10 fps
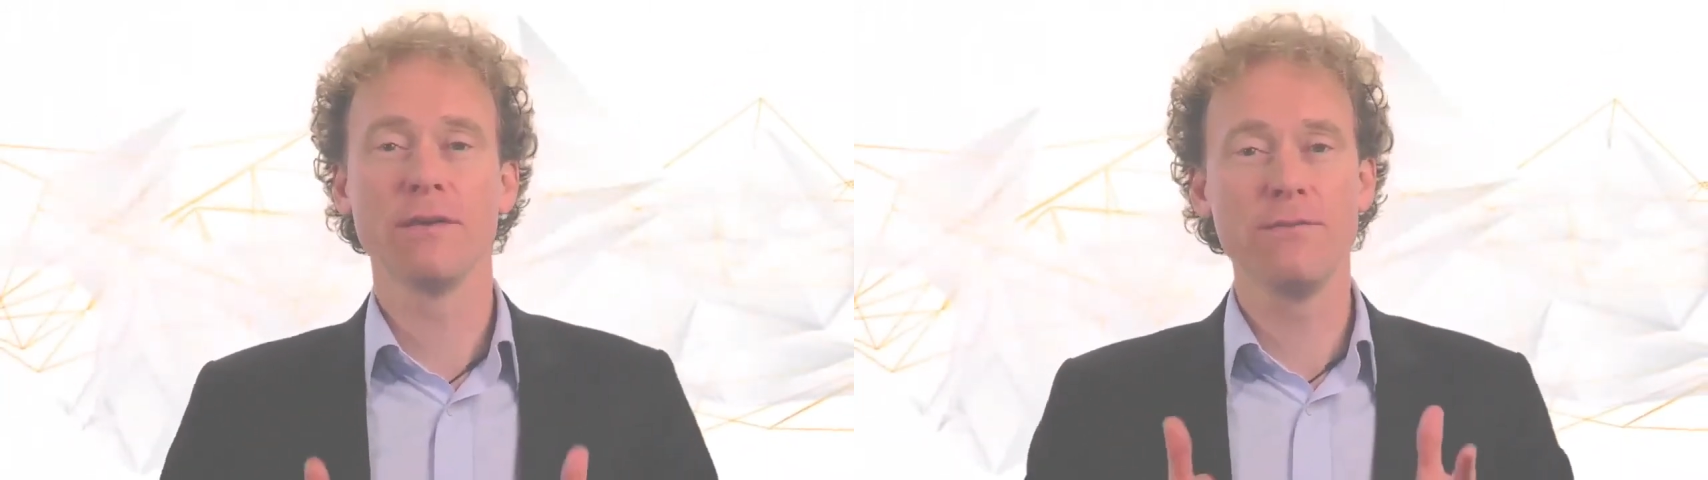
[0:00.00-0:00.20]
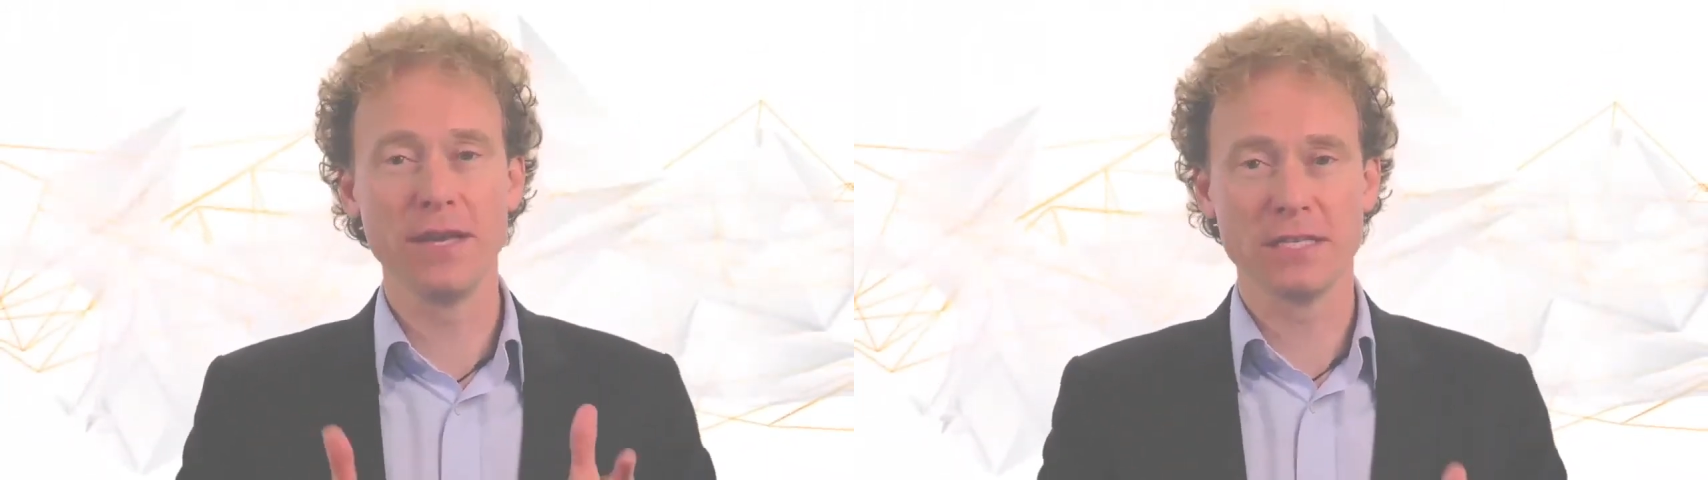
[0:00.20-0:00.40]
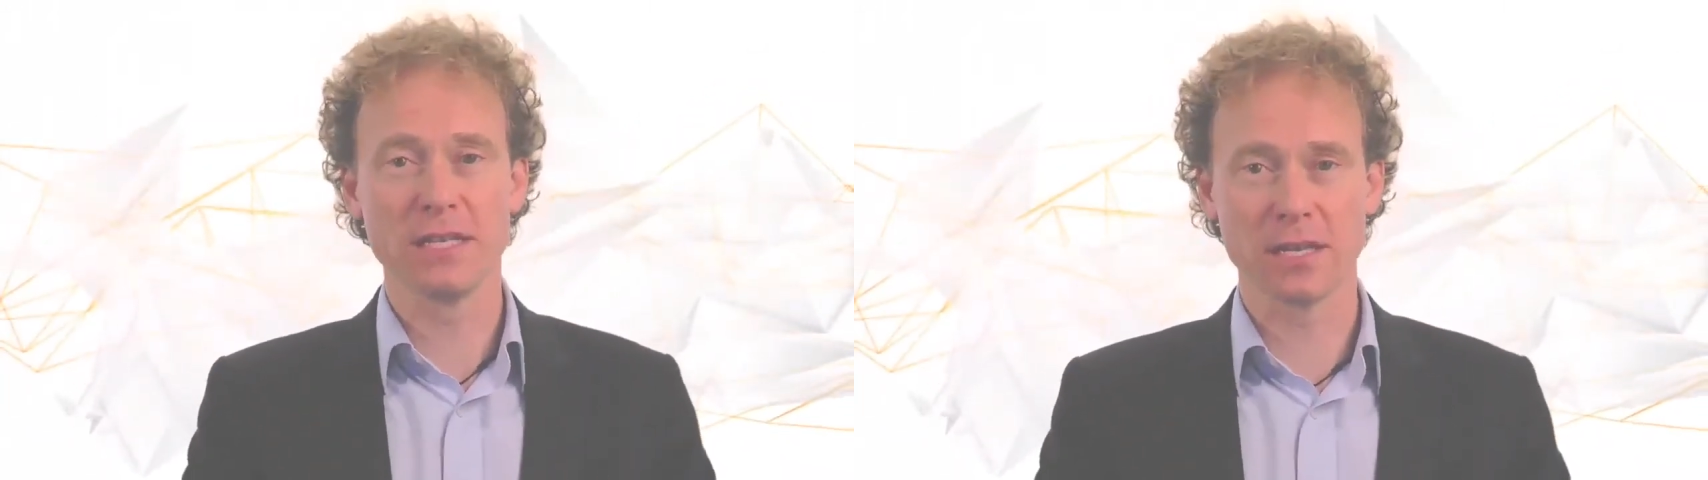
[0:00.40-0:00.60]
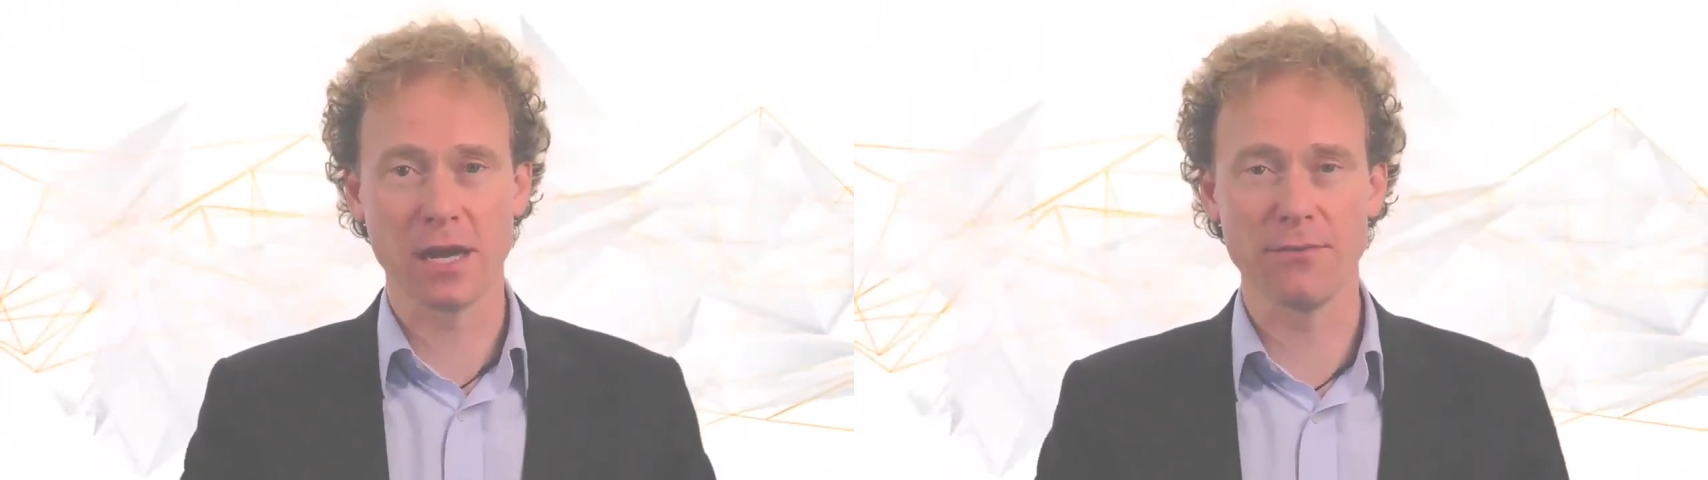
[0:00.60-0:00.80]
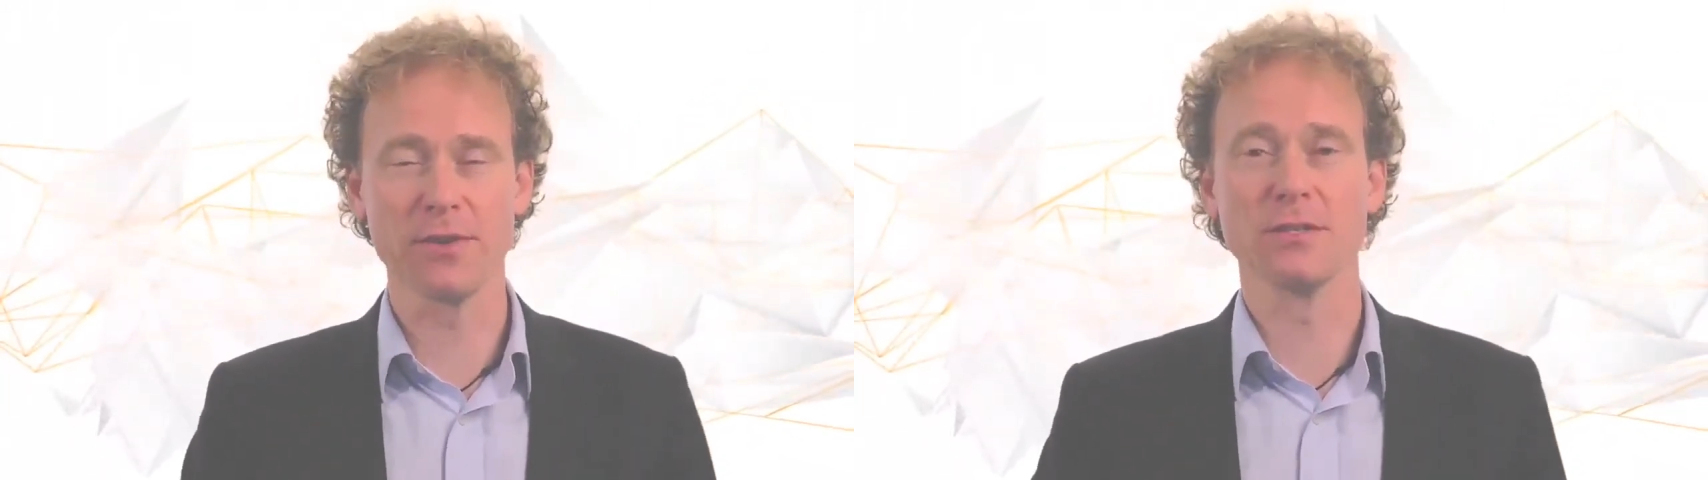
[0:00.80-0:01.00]
fits in the
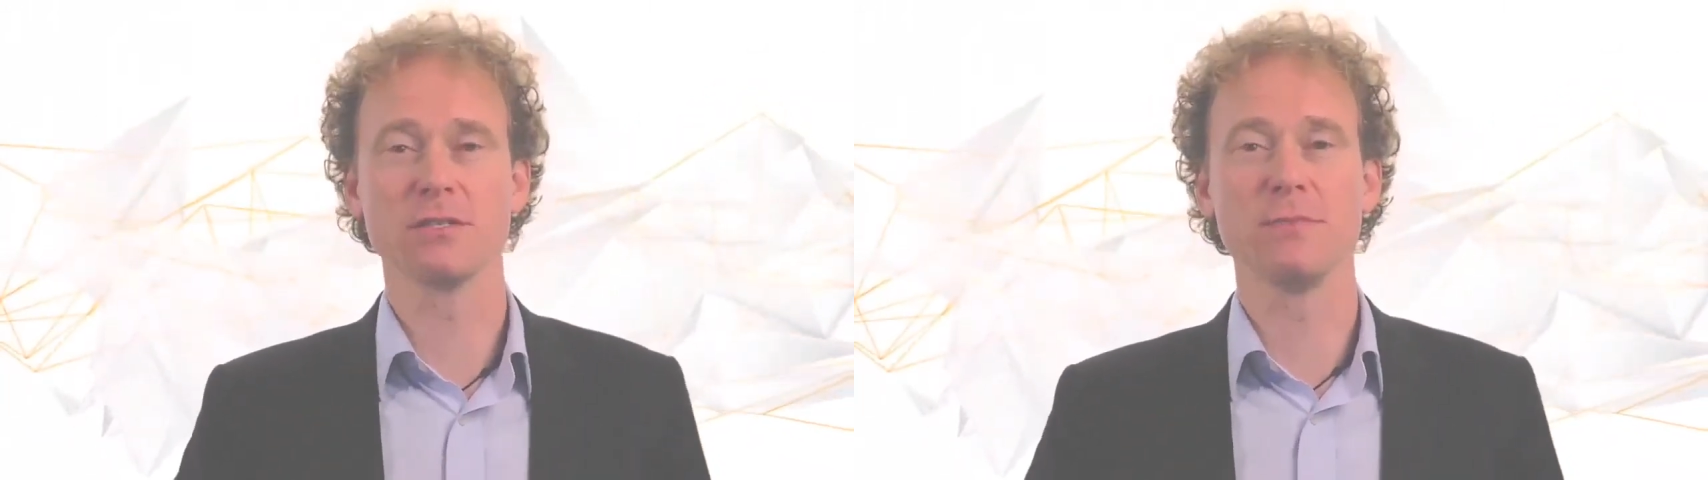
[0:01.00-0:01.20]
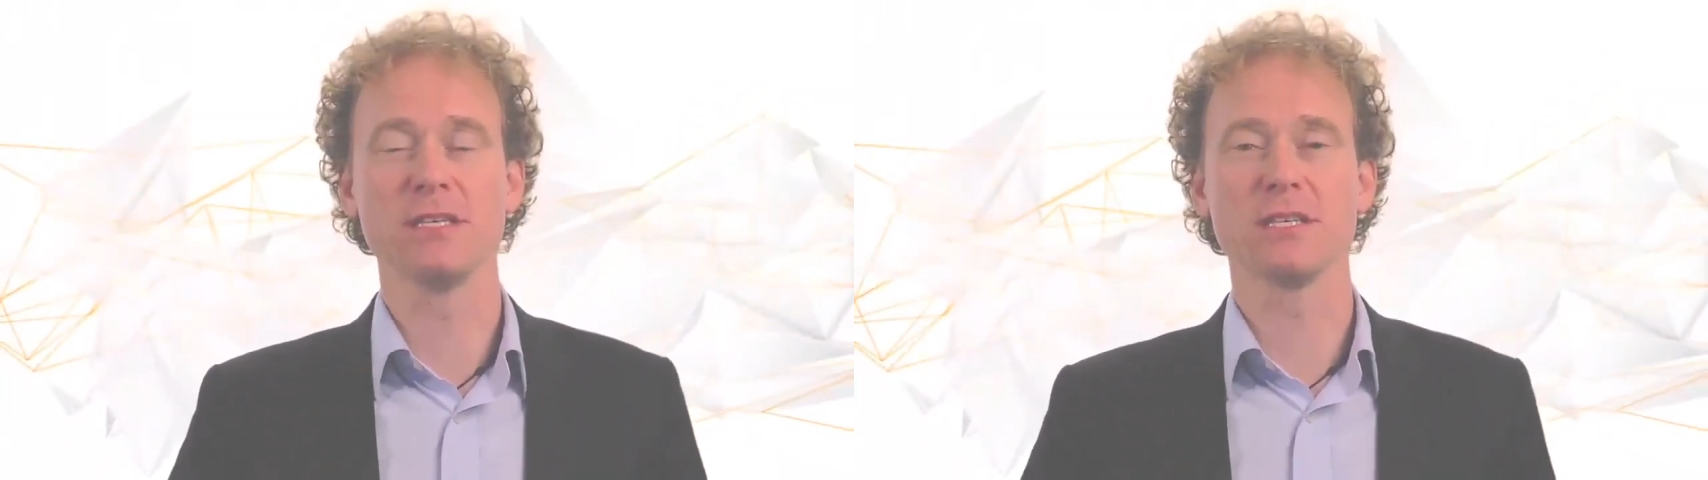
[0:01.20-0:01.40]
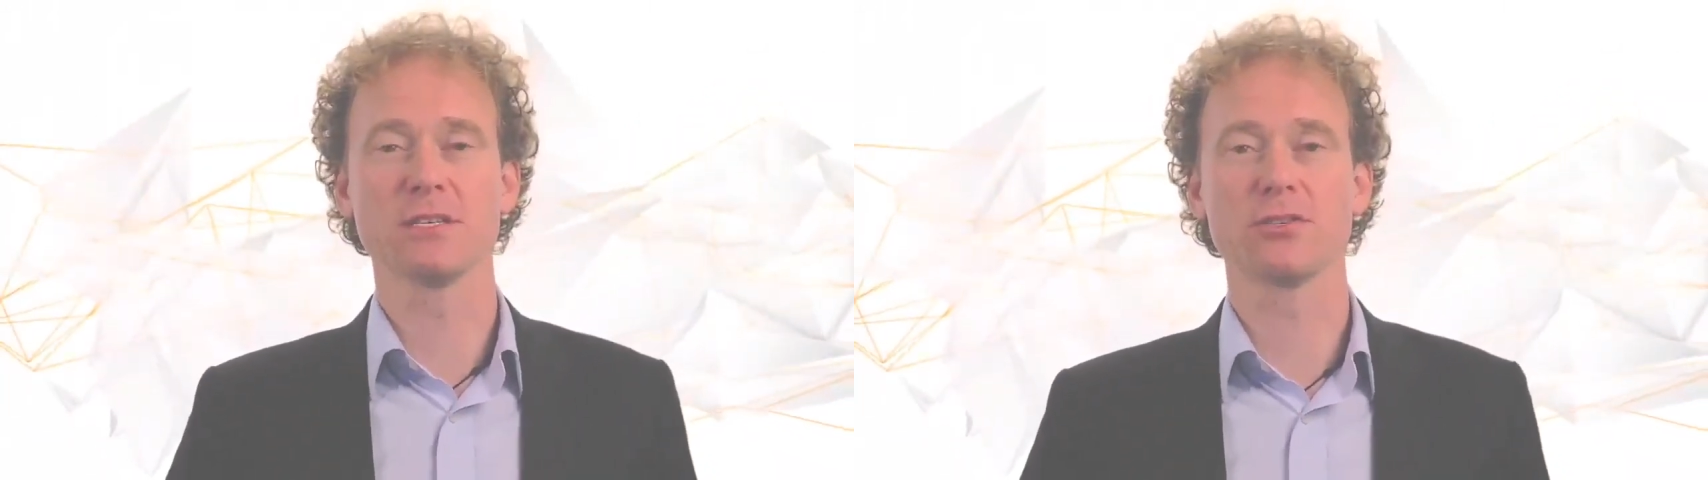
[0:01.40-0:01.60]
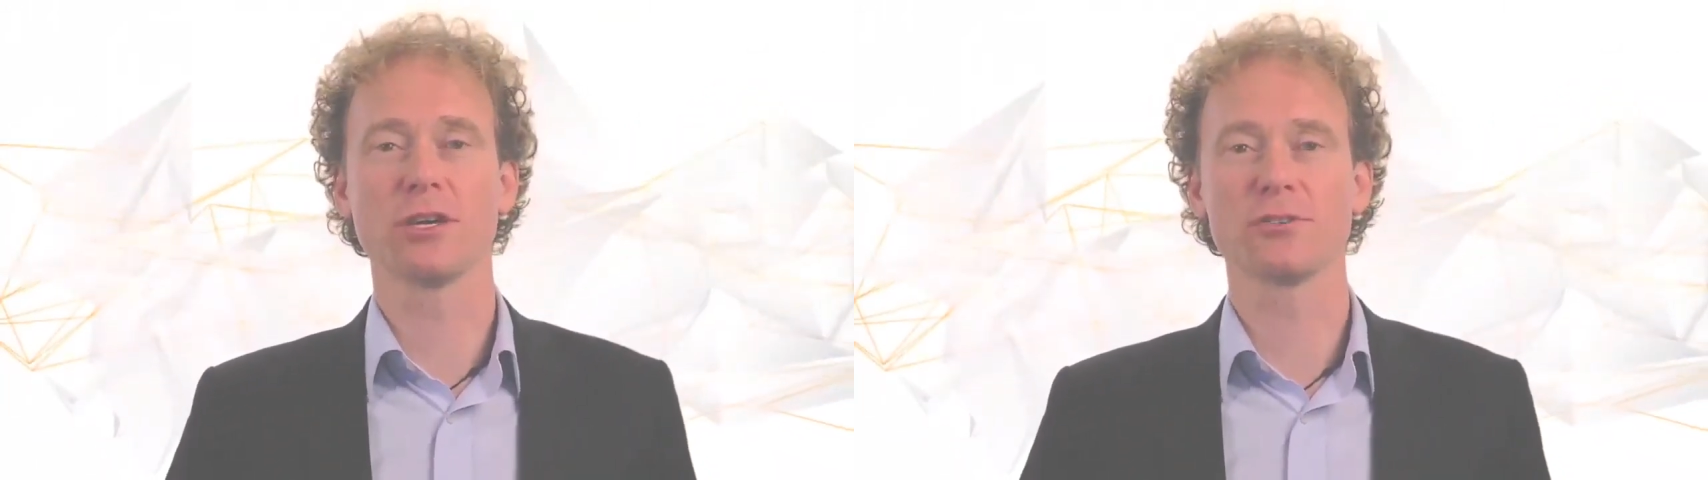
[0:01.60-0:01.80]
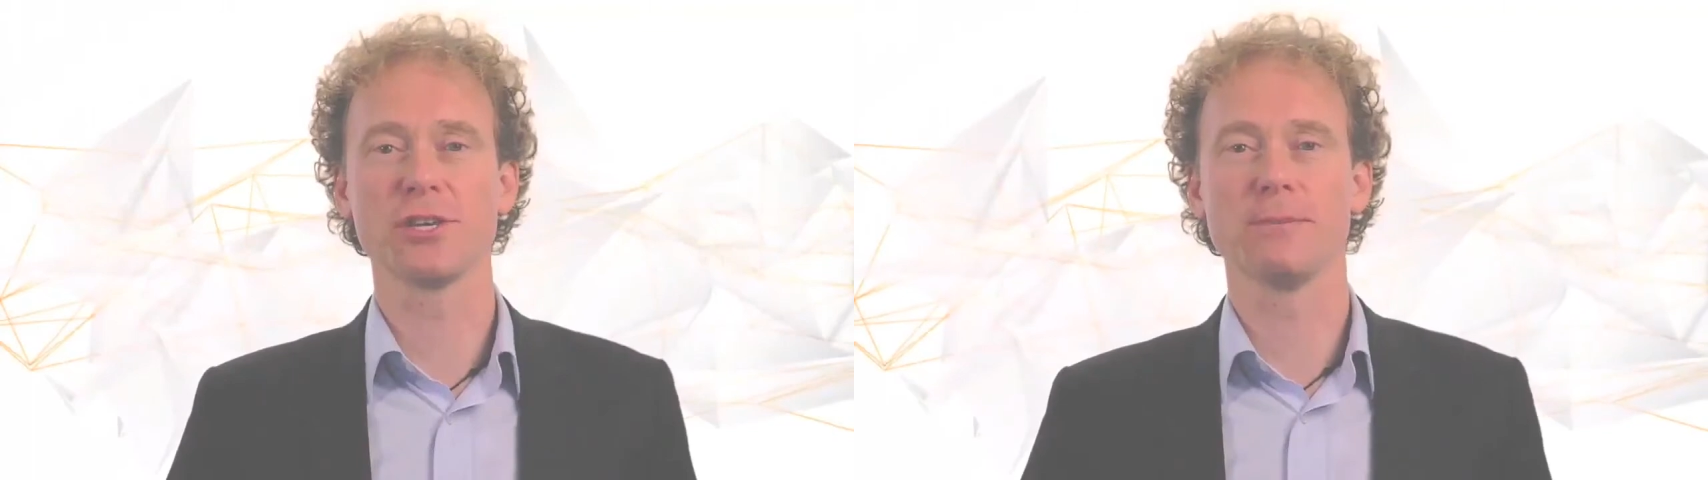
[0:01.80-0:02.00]
governance meeting
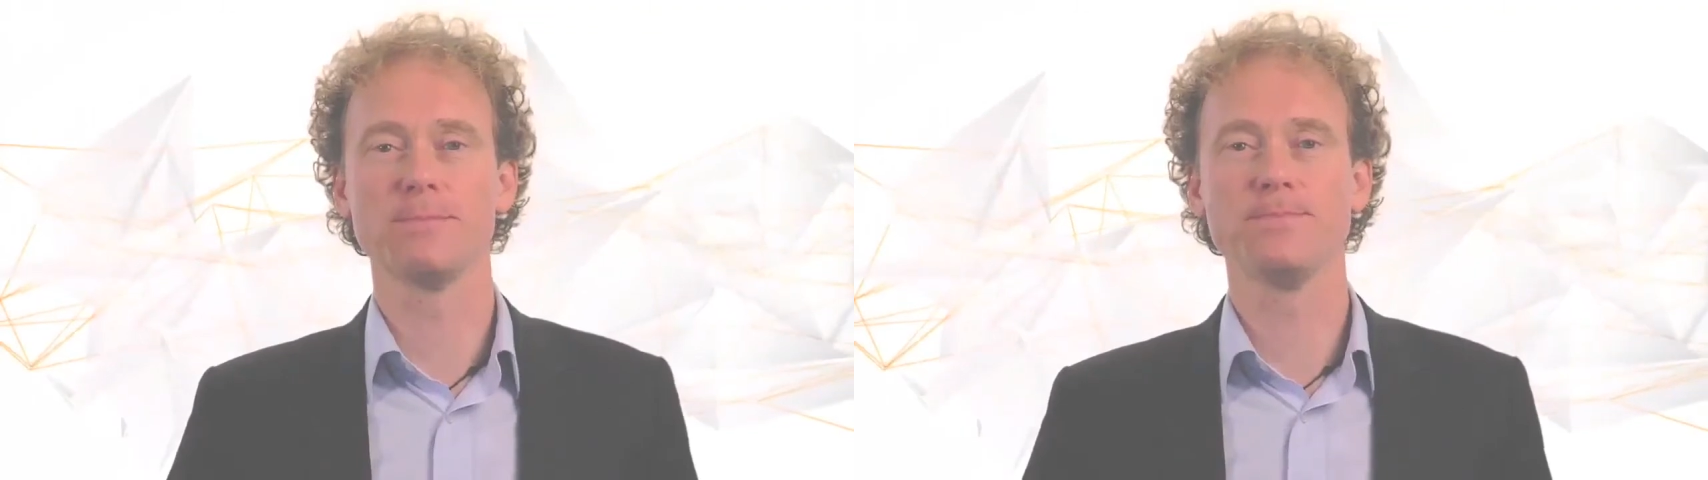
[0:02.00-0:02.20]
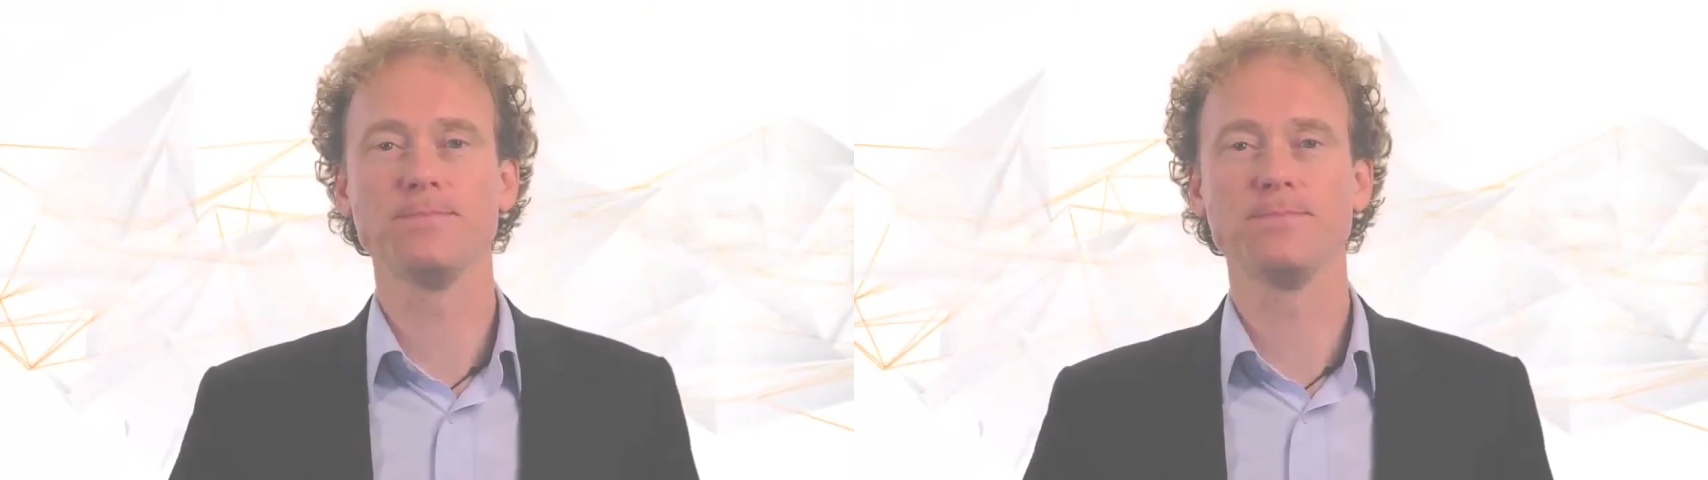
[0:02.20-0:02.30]
structure.